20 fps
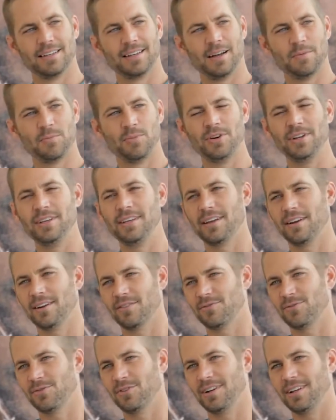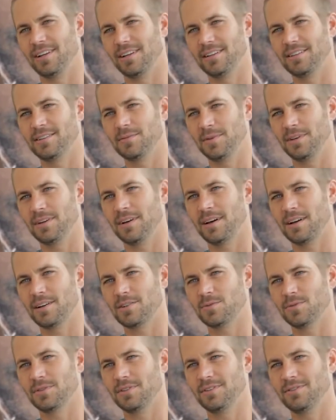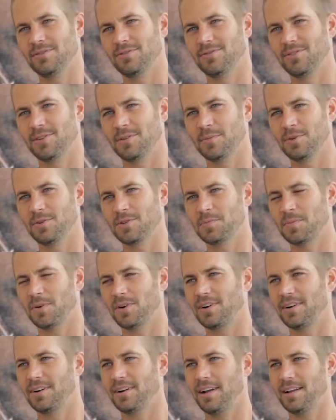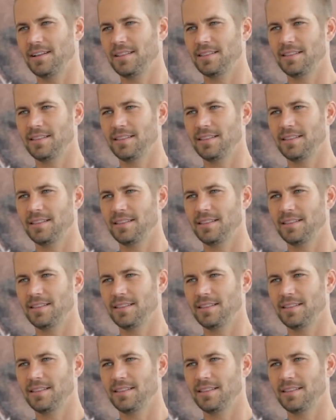I'm pretty carefree, to be honest with you, for the most part.